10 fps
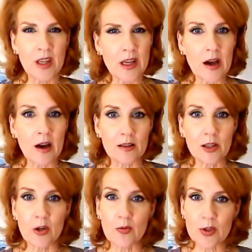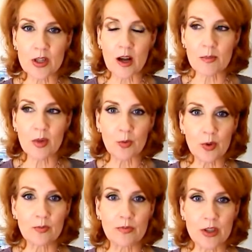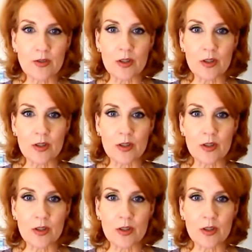yeah, over time it would do